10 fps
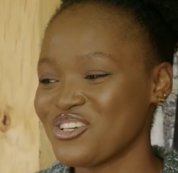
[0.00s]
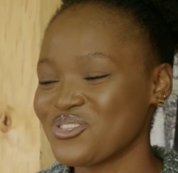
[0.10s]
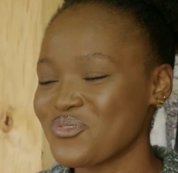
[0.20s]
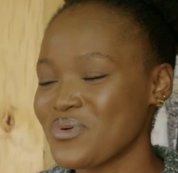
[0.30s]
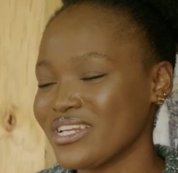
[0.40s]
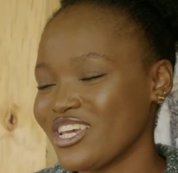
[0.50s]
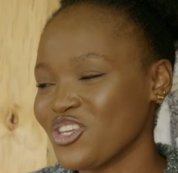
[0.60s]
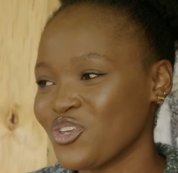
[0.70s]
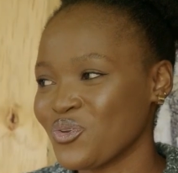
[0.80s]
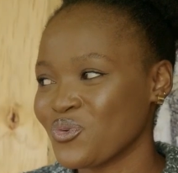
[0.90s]
So what
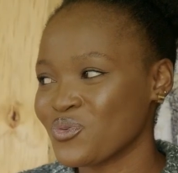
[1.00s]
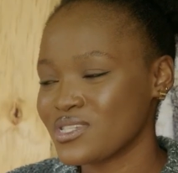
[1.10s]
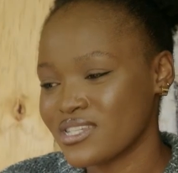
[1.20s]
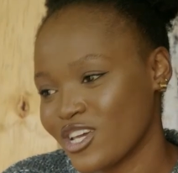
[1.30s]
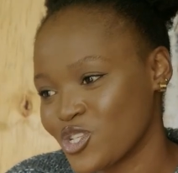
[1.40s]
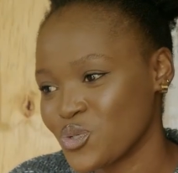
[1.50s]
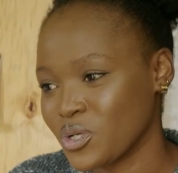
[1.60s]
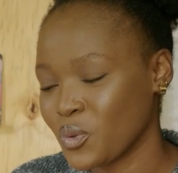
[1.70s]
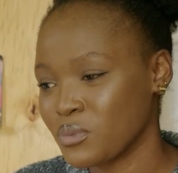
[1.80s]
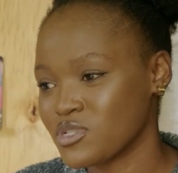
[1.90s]
can you say to
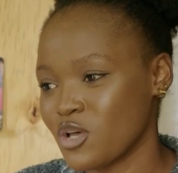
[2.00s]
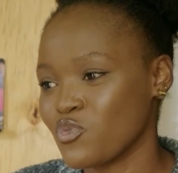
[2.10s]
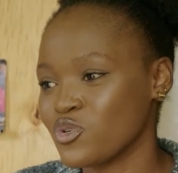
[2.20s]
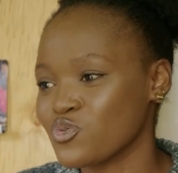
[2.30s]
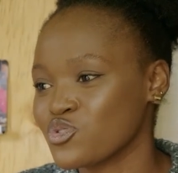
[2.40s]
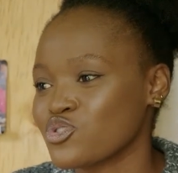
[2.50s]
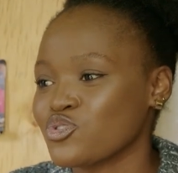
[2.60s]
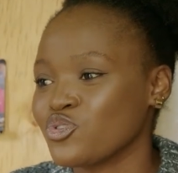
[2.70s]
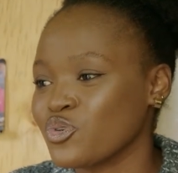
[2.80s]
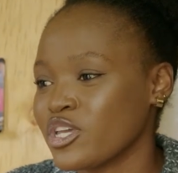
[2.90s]
equip someone
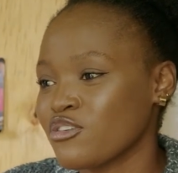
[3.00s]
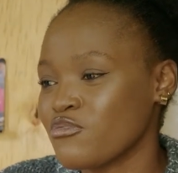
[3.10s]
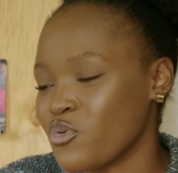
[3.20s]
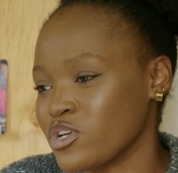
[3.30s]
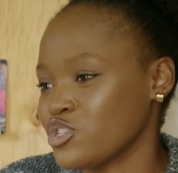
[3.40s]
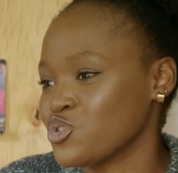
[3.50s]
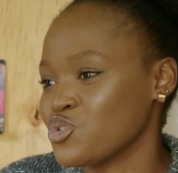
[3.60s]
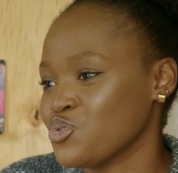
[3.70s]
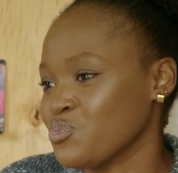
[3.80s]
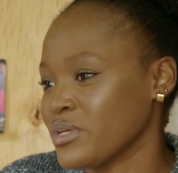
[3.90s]
who's looking forward
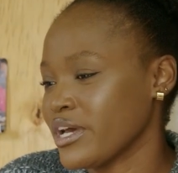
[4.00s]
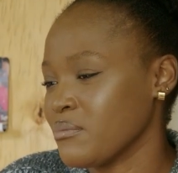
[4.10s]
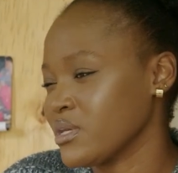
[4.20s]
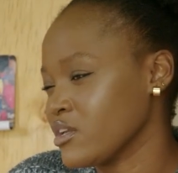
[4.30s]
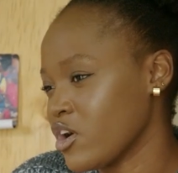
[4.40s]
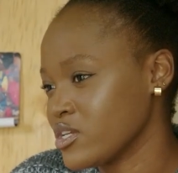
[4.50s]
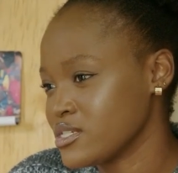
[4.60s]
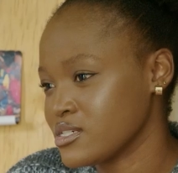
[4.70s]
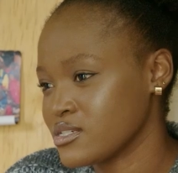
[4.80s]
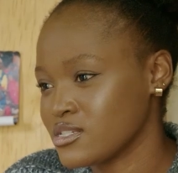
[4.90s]
into becoming an
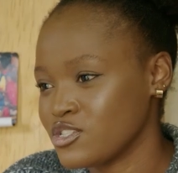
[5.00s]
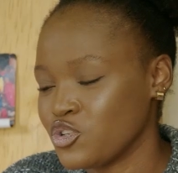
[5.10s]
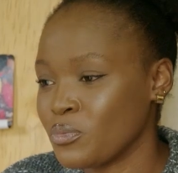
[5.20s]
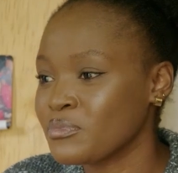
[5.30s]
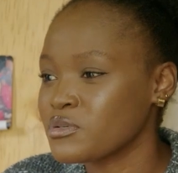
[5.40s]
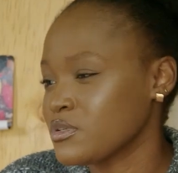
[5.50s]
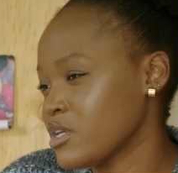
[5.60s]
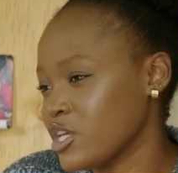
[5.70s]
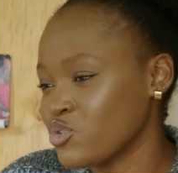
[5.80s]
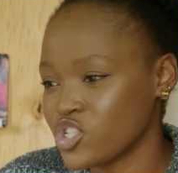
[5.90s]
artist? You know,
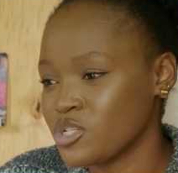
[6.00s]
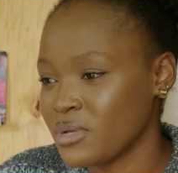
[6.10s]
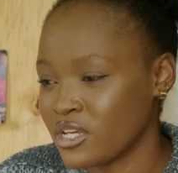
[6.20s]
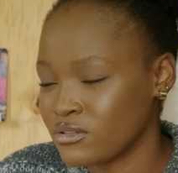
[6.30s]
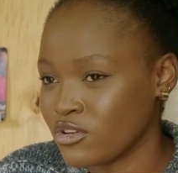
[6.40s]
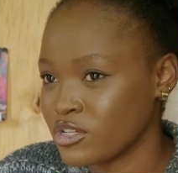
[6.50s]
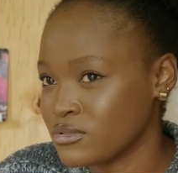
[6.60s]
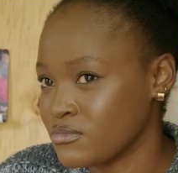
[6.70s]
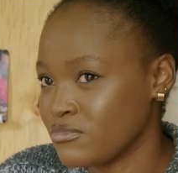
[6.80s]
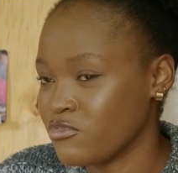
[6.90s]
he or she might not
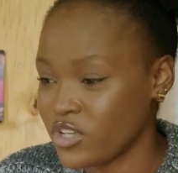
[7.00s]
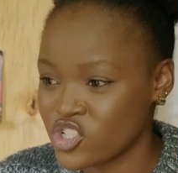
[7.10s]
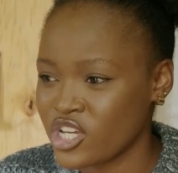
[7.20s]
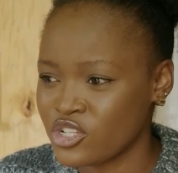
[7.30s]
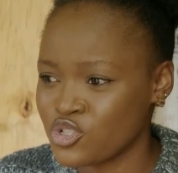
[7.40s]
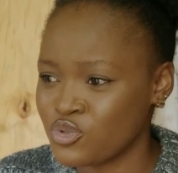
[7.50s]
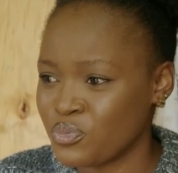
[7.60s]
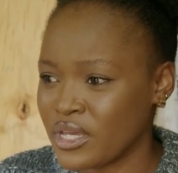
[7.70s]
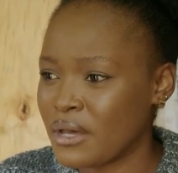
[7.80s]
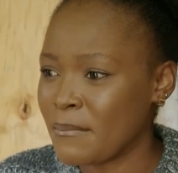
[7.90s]
venture into
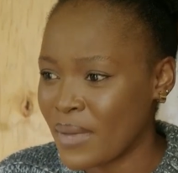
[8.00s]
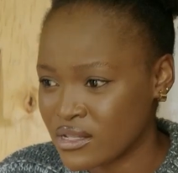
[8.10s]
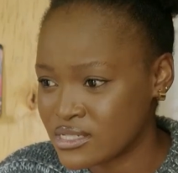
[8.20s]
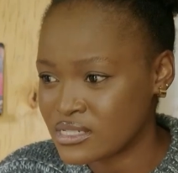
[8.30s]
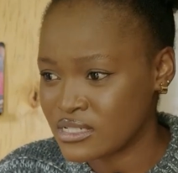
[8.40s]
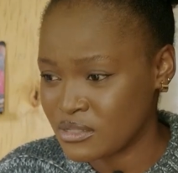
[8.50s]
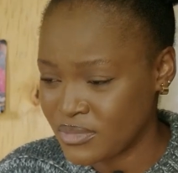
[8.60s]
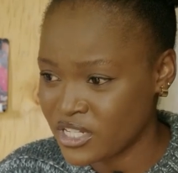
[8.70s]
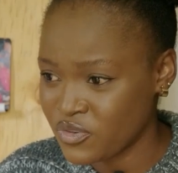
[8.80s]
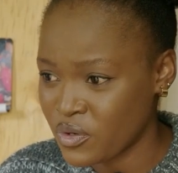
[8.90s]
being a
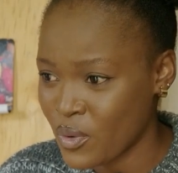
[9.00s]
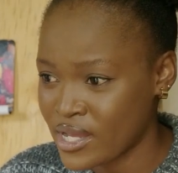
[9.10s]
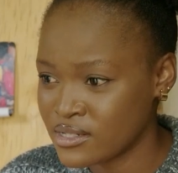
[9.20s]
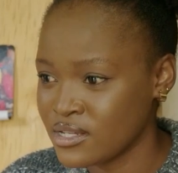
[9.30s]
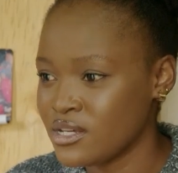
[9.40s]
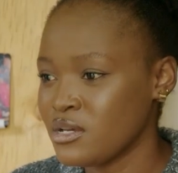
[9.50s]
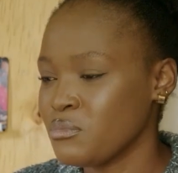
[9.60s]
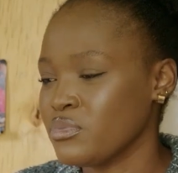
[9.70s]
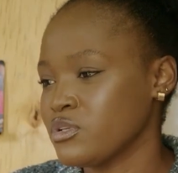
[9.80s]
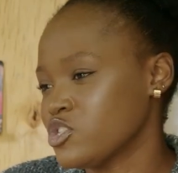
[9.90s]
multidisciplinary one,
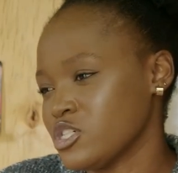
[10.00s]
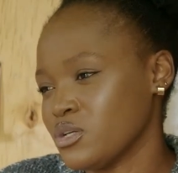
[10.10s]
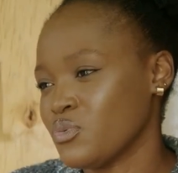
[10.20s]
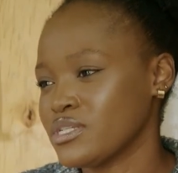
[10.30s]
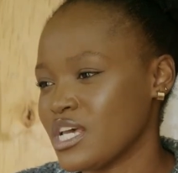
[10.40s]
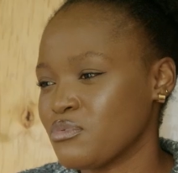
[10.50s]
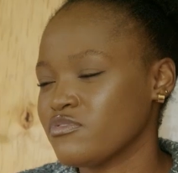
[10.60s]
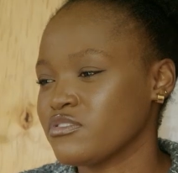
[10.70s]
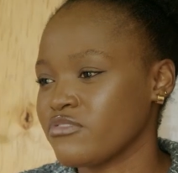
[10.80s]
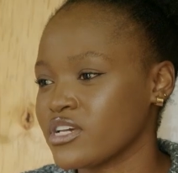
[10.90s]
but what type
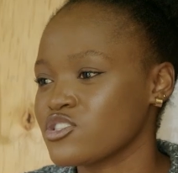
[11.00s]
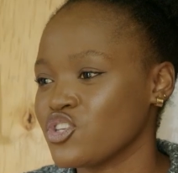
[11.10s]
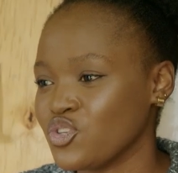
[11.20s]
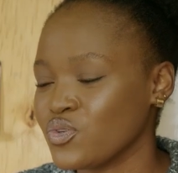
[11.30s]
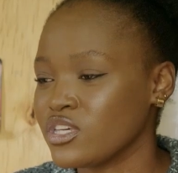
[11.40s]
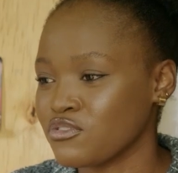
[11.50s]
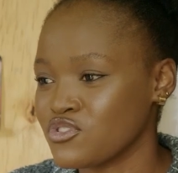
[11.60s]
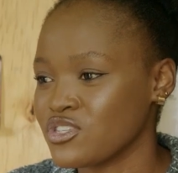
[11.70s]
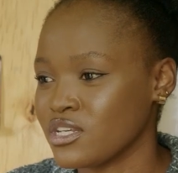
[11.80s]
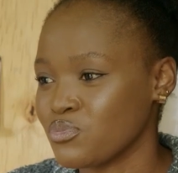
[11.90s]
of advice can you give
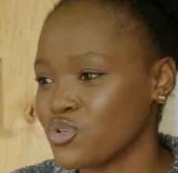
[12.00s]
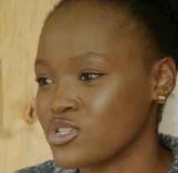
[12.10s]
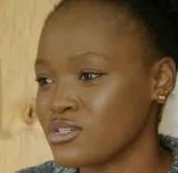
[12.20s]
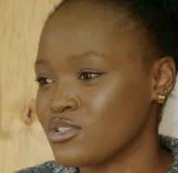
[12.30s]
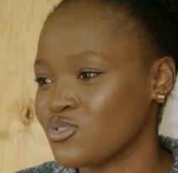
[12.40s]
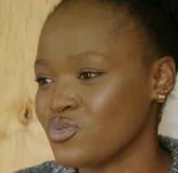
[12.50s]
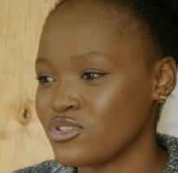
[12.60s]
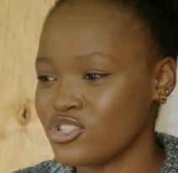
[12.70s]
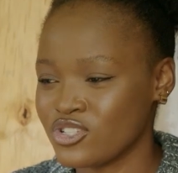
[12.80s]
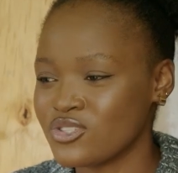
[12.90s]
to that person in
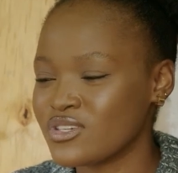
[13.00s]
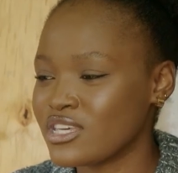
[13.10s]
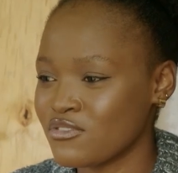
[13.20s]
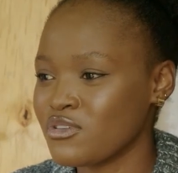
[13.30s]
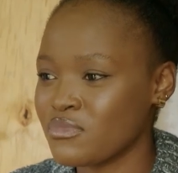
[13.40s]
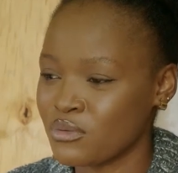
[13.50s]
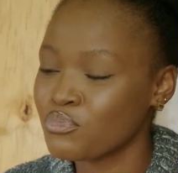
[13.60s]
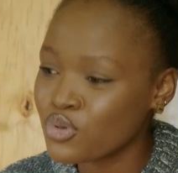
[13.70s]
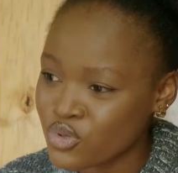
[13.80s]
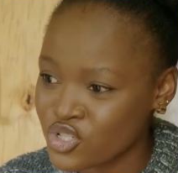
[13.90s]
order just to give them that
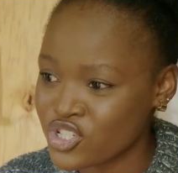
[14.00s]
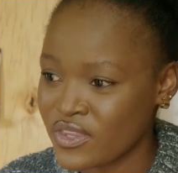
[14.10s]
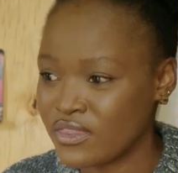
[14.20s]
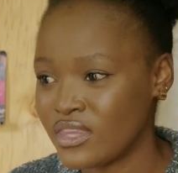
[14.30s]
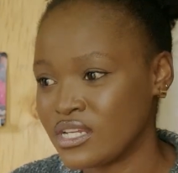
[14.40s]
push that they